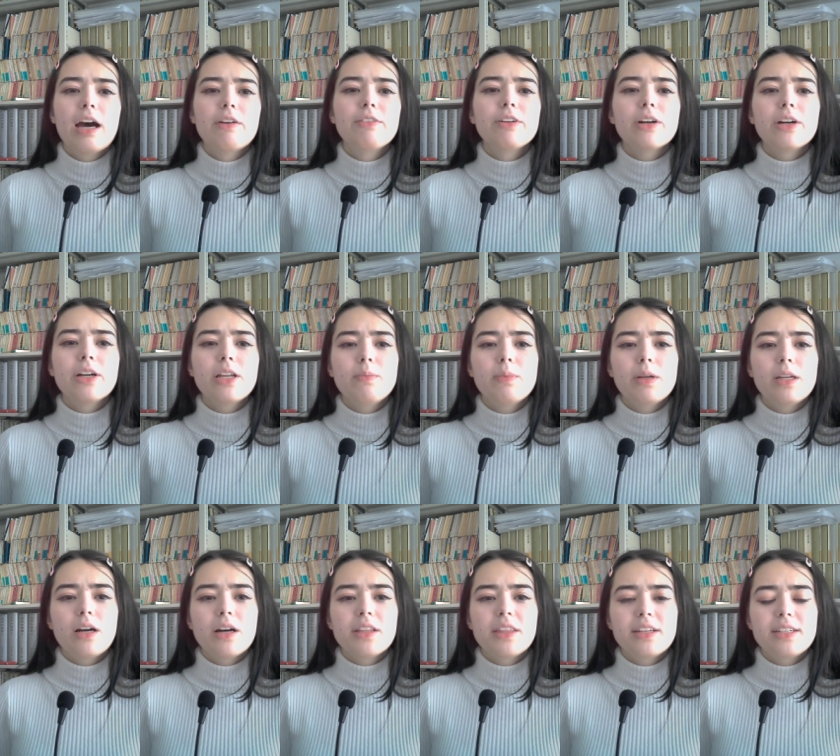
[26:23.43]
having already
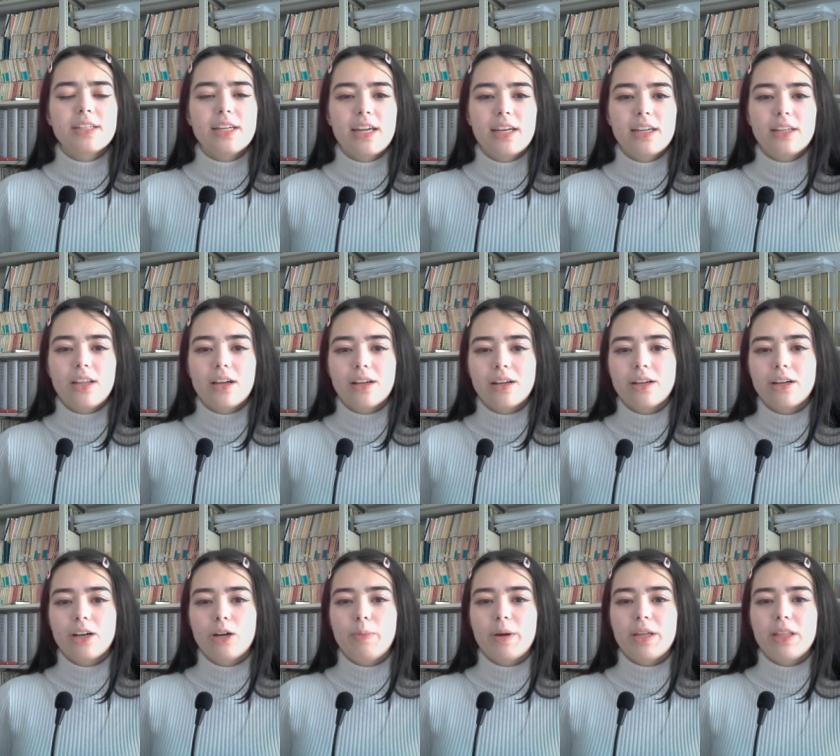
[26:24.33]
been authenticated long
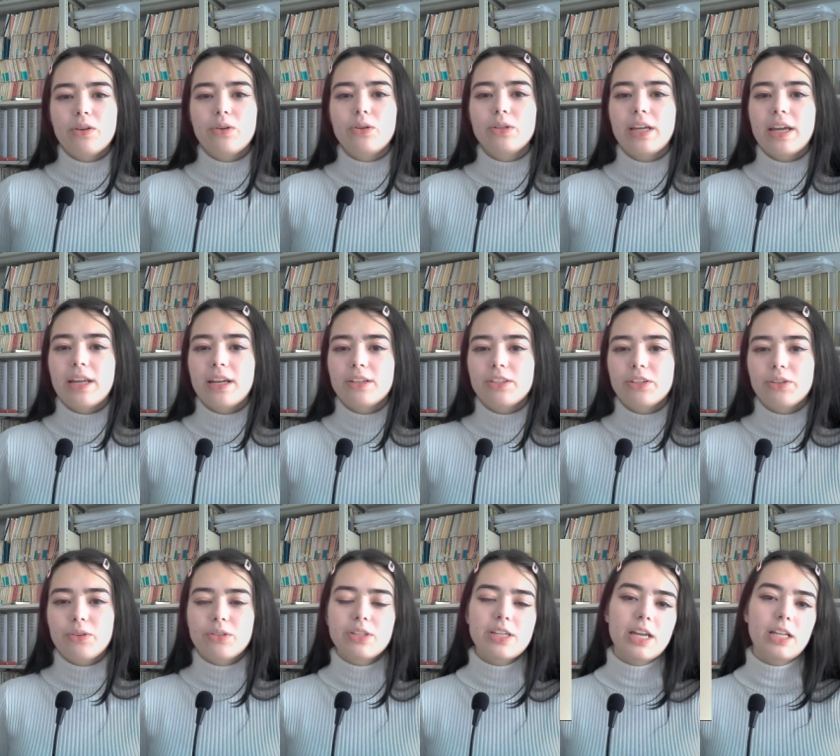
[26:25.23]
ago by the old
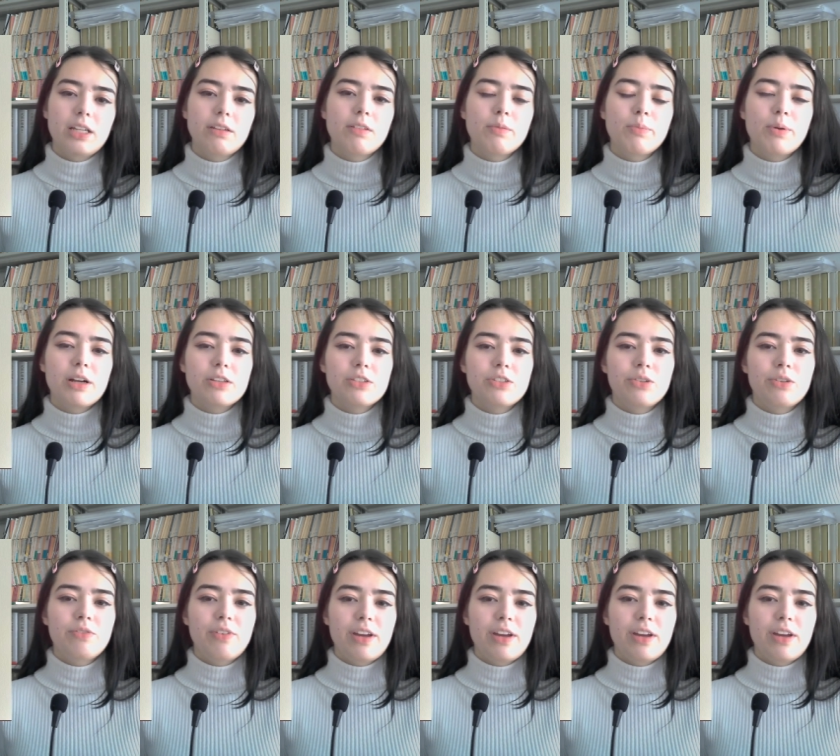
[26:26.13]
anecdotal tale of the prostitute of